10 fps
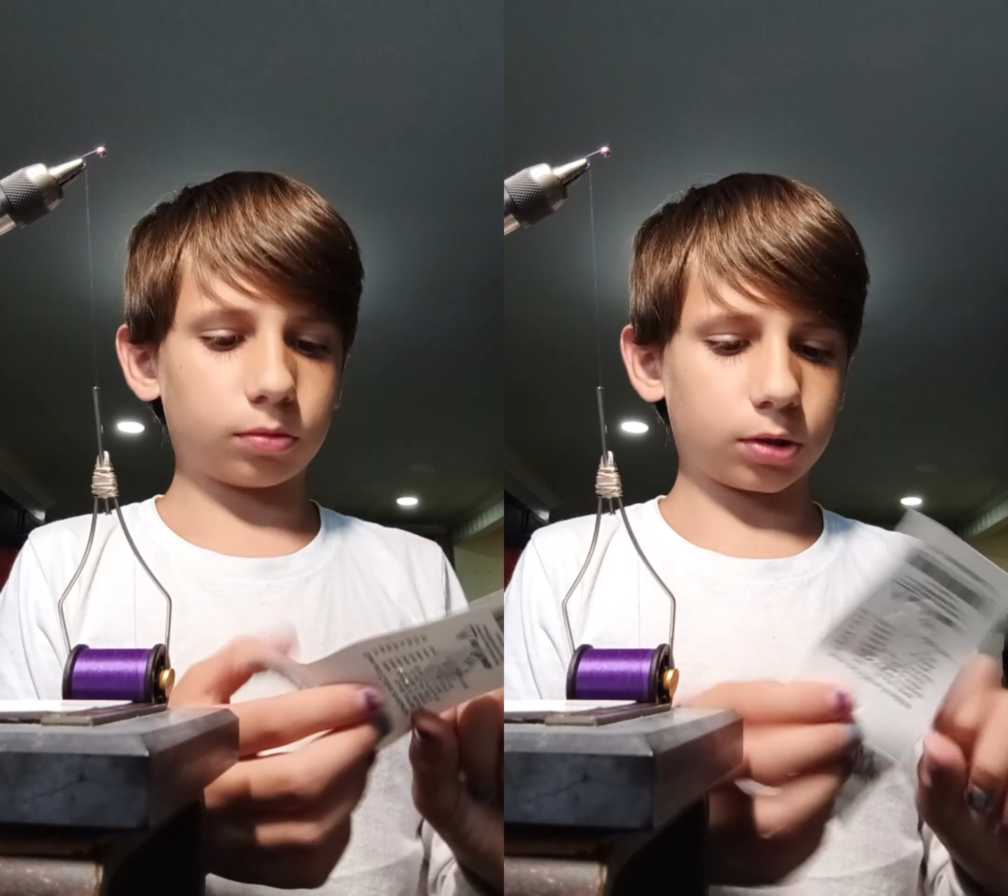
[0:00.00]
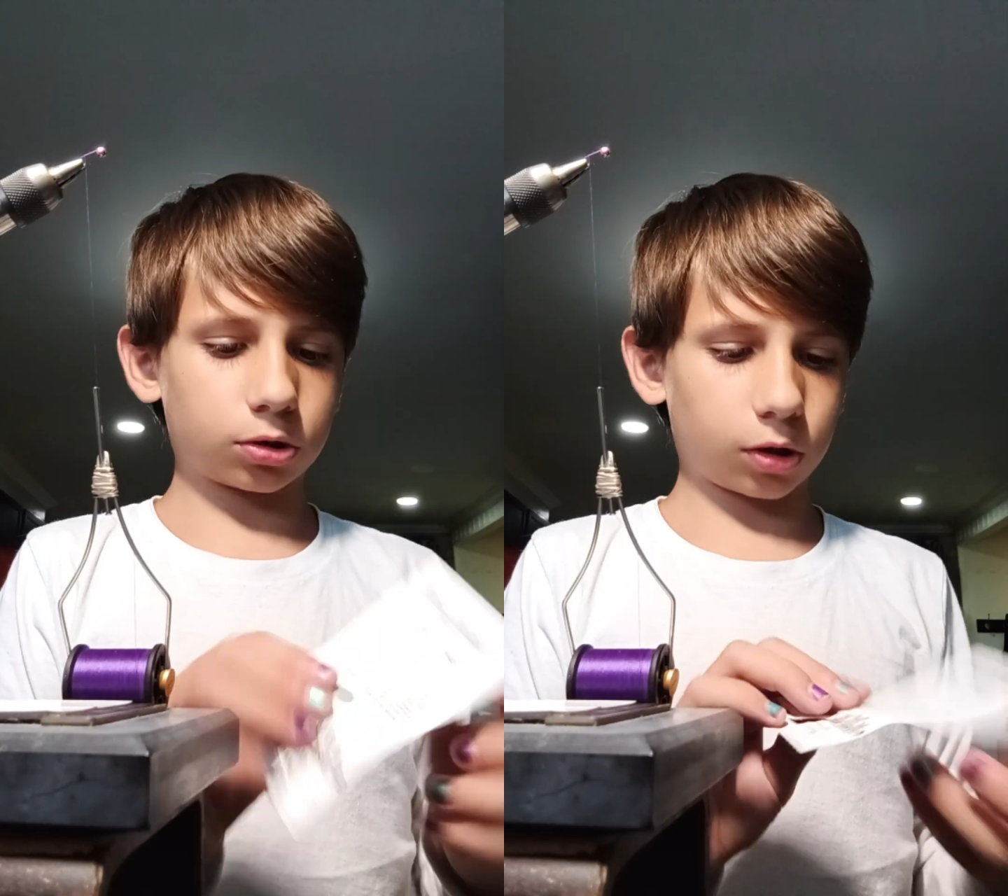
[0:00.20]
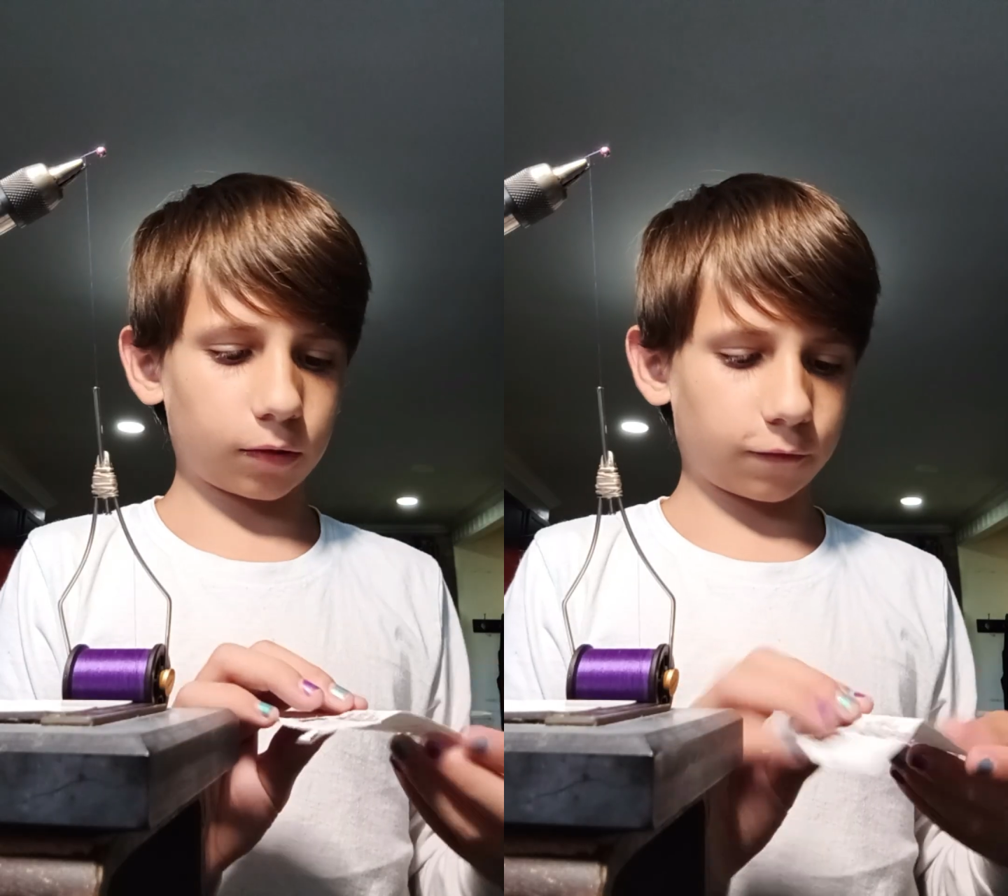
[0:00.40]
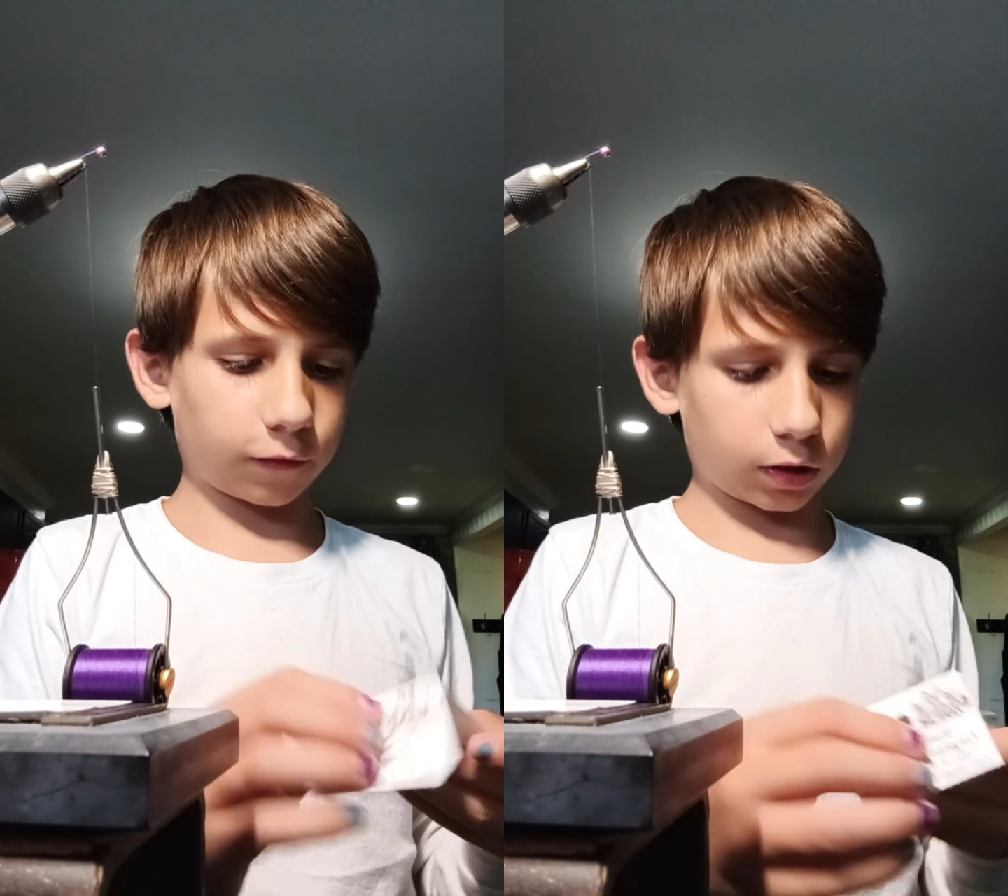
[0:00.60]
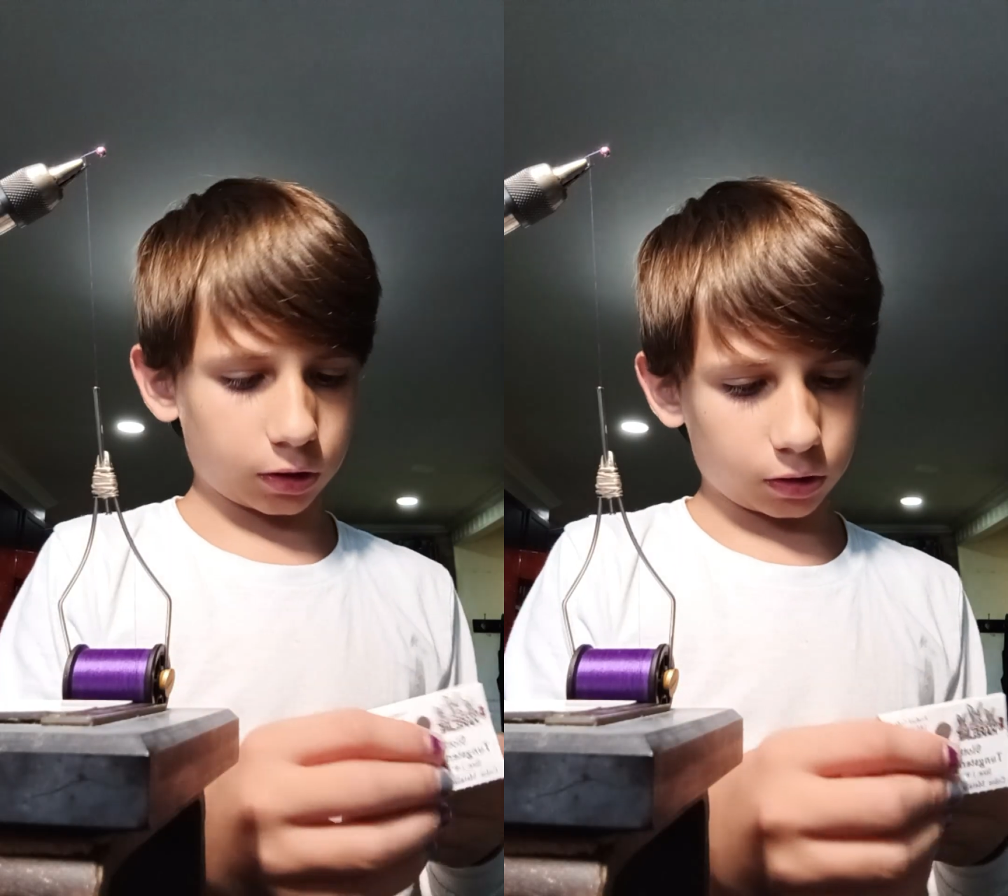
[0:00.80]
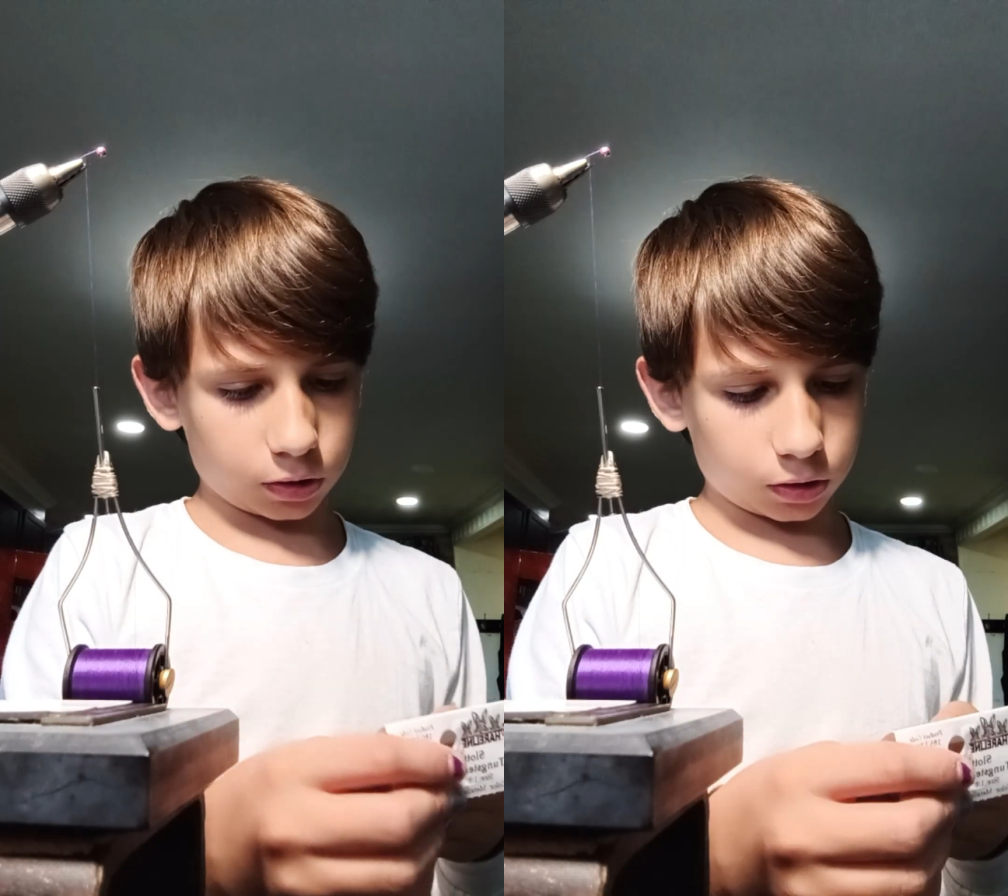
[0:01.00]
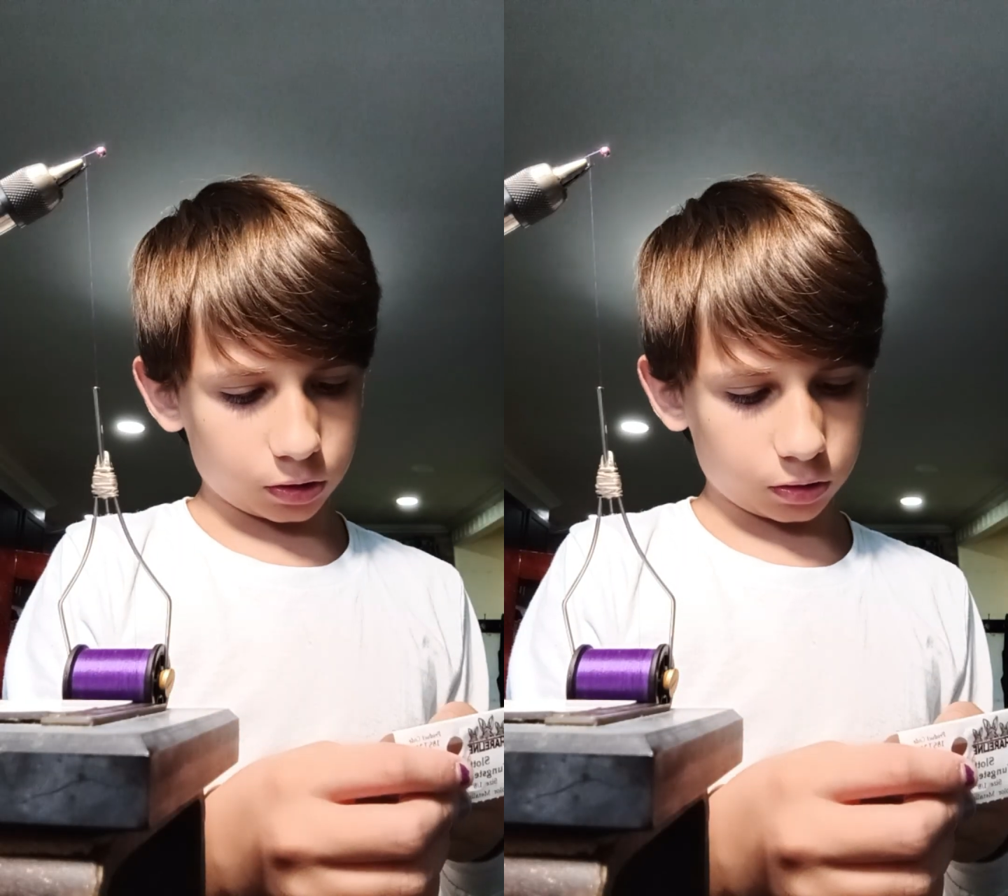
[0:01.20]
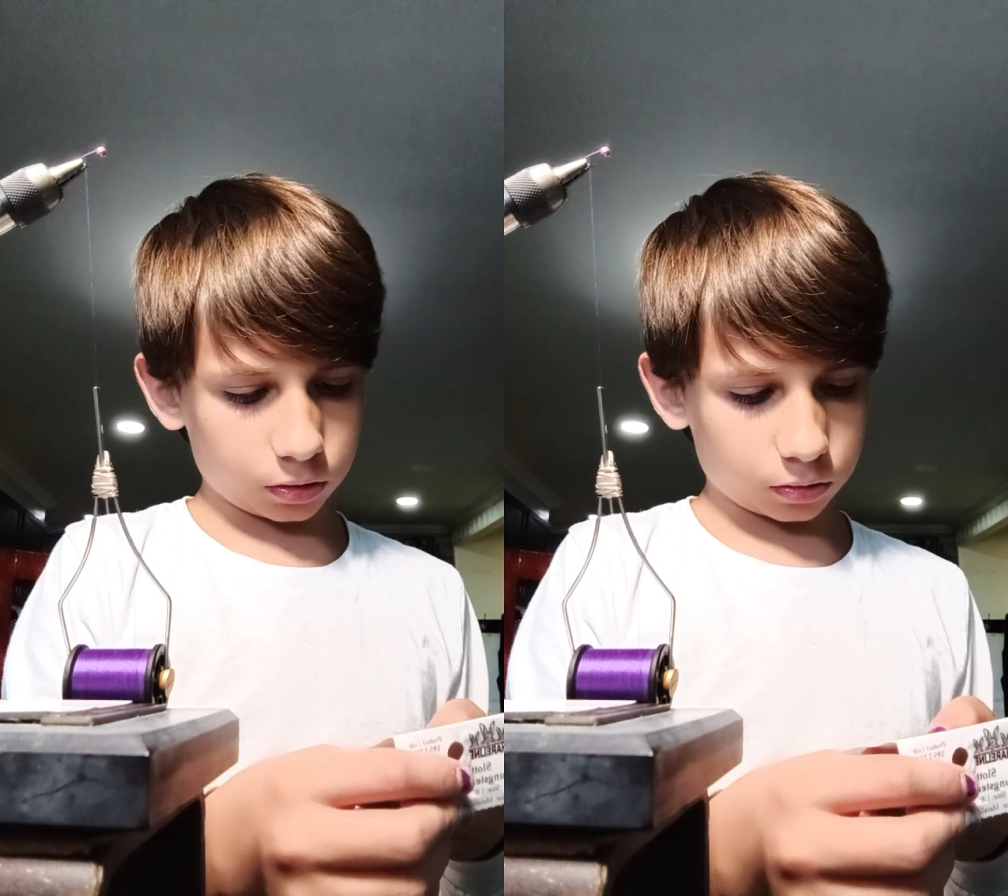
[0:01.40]
Let me try and find the
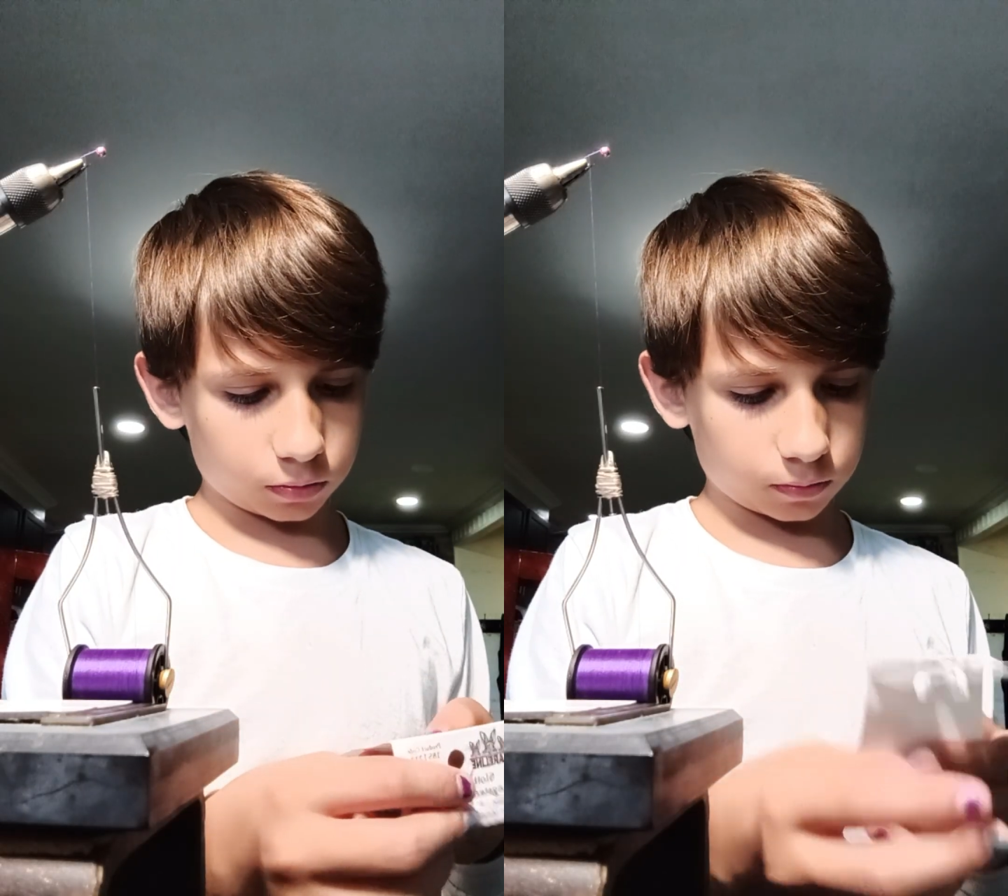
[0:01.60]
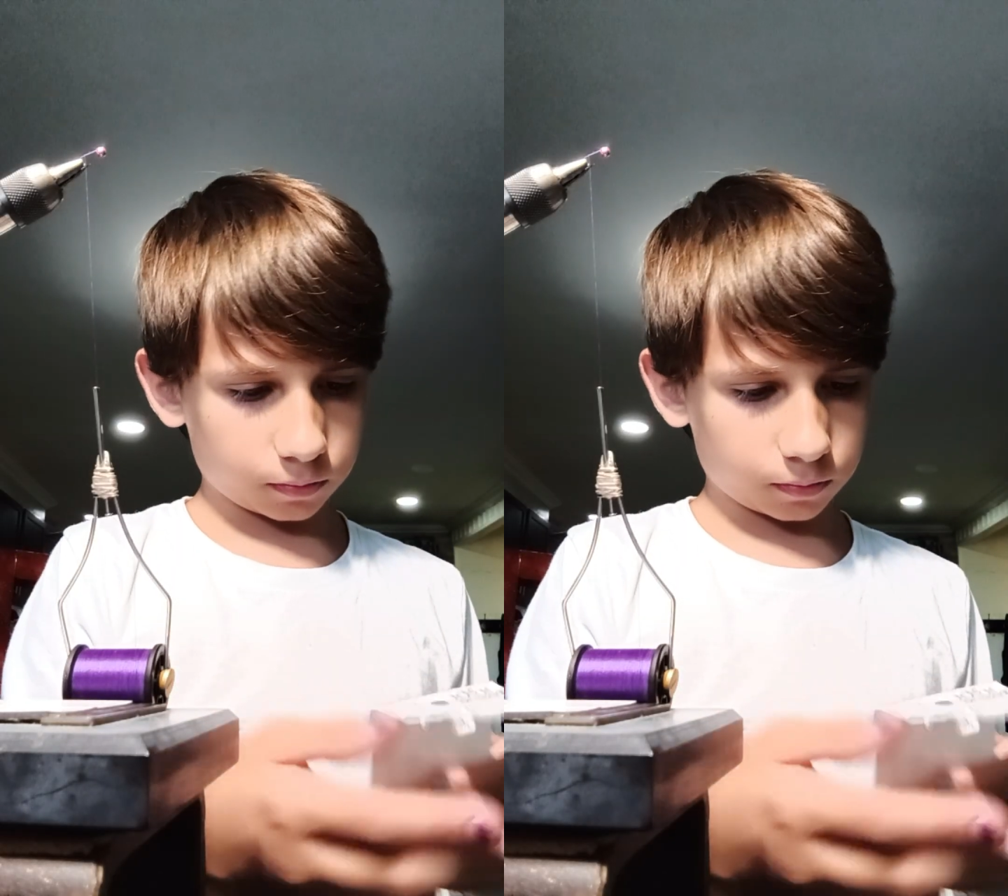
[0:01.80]
thing.